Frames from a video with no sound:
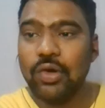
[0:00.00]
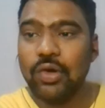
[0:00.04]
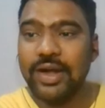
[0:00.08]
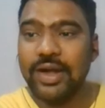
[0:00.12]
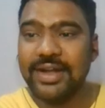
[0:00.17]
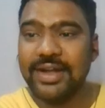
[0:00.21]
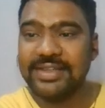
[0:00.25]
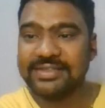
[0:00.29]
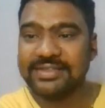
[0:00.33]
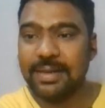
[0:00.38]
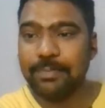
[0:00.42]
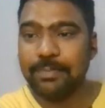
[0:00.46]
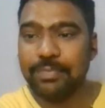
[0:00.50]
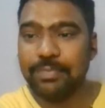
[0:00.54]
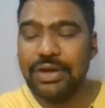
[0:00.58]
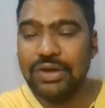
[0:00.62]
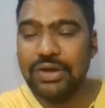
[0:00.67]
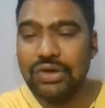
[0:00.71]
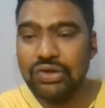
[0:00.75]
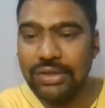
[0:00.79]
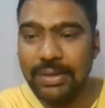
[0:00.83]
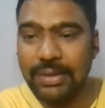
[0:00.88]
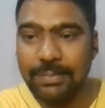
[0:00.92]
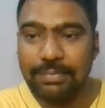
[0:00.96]
Now let us jump
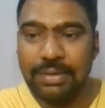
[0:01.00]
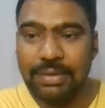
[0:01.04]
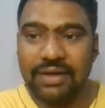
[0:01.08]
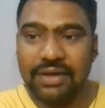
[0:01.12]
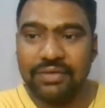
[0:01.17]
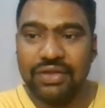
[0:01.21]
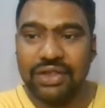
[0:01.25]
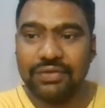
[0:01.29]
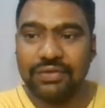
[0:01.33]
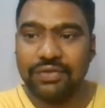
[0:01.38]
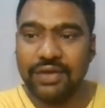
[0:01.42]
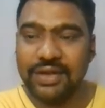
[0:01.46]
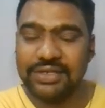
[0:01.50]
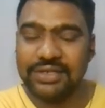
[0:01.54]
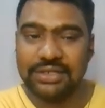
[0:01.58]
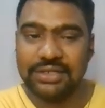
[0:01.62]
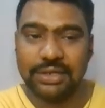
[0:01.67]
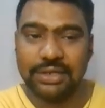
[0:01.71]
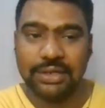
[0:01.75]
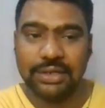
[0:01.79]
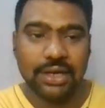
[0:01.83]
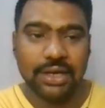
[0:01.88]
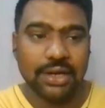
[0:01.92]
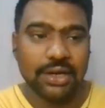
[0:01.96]
into the build with
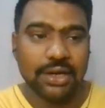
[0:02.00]
first.